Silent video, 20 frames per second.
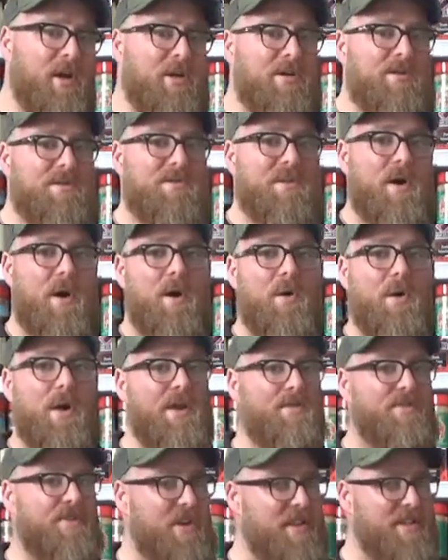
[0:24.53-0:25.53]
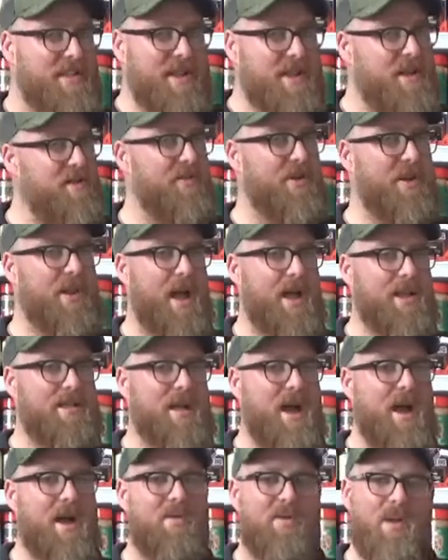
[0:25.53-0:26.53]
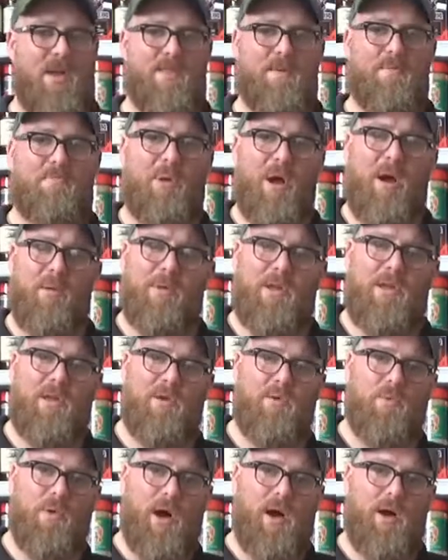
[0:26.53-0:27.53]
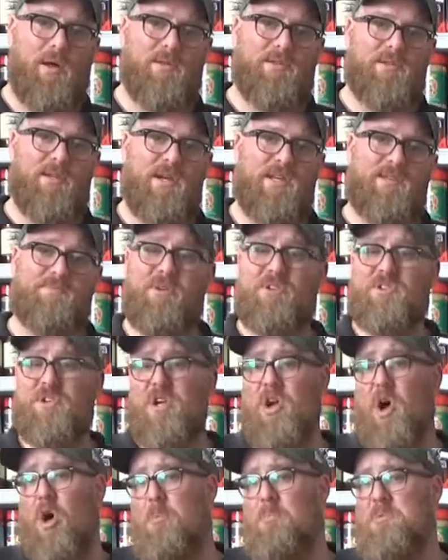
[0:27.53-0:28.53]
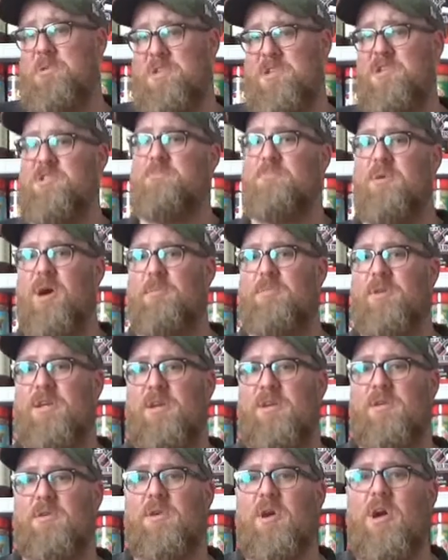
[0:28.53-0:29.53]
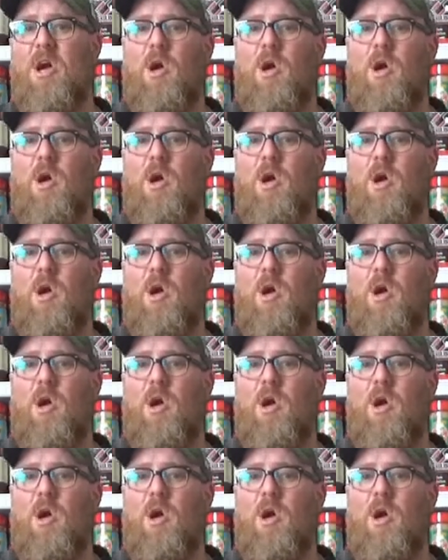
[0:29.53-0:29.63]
So if you think of it like that, in the barbecue world, especially competition barbecue,